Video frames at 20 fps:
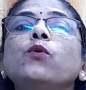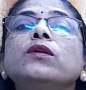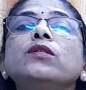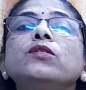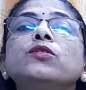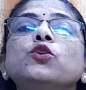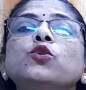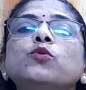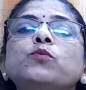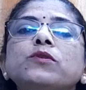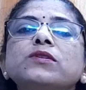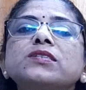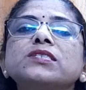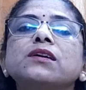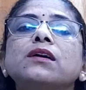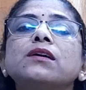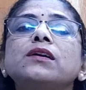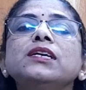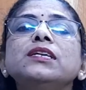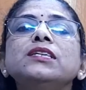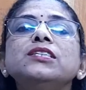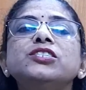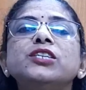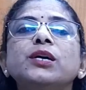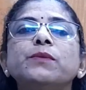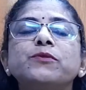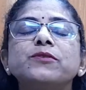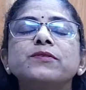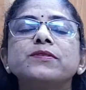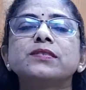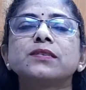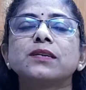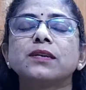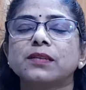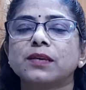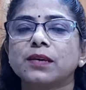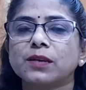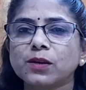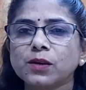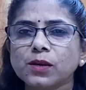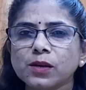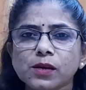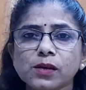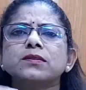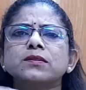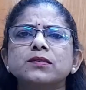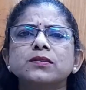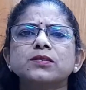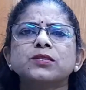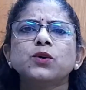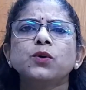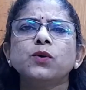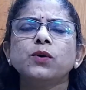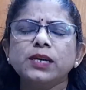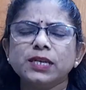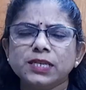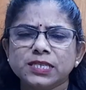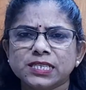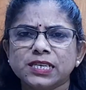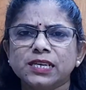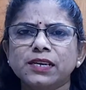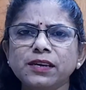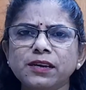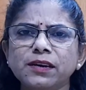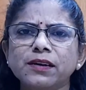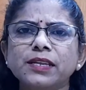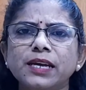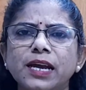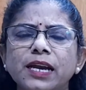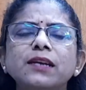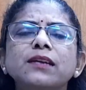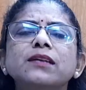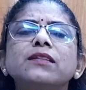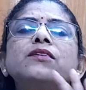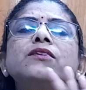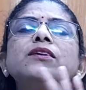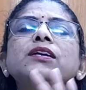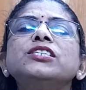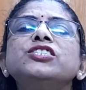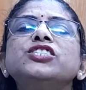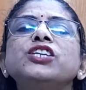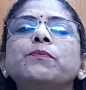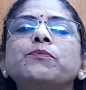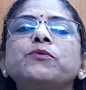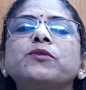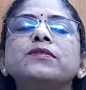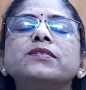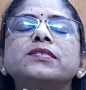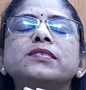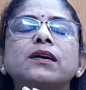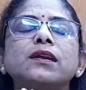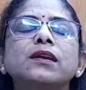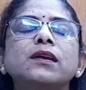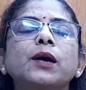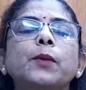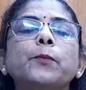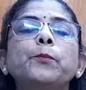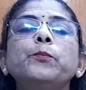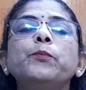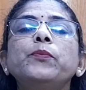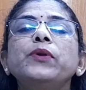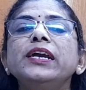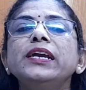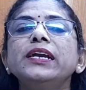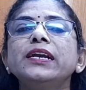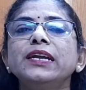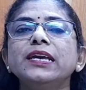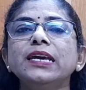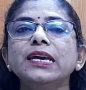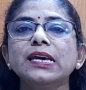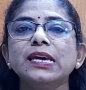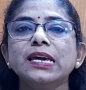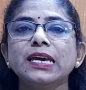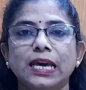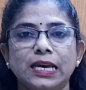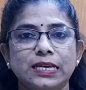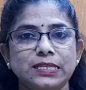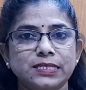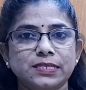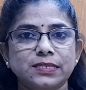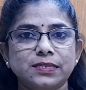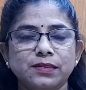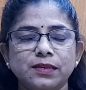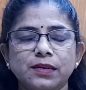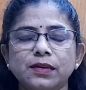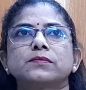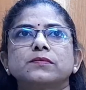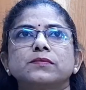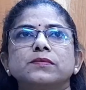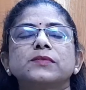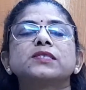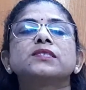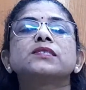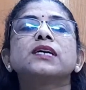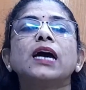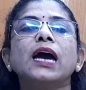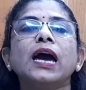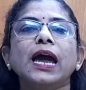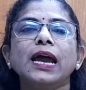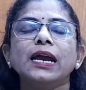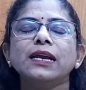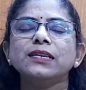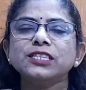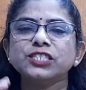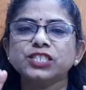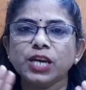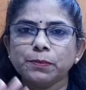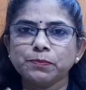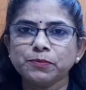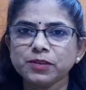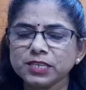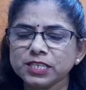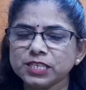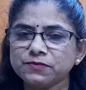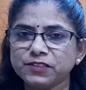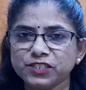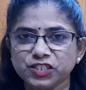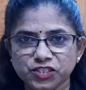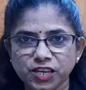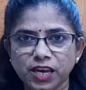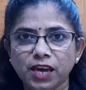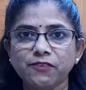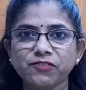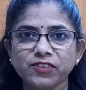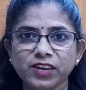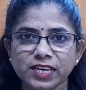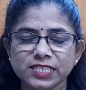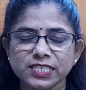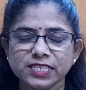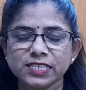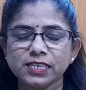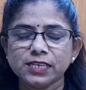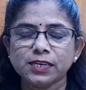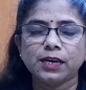in new books 13 chapters are there. So it's clear that 3 chapters are completely cancelled, and the chapters which they have cancelled